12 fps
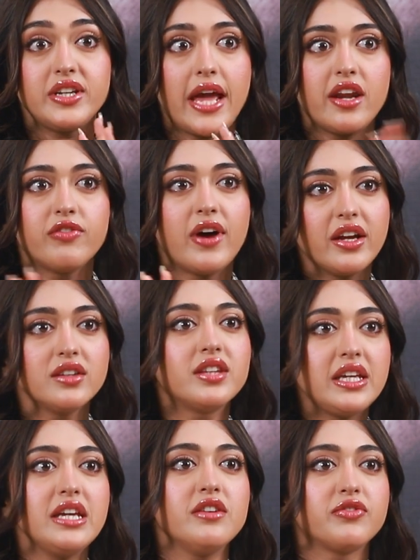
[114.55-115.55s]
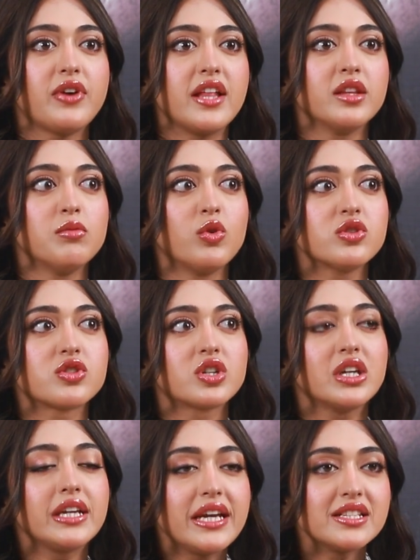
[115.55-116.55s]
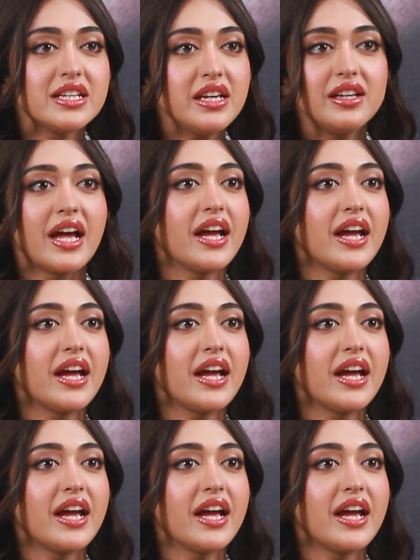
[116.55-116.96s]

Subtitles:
terrifying thief and the most crazy,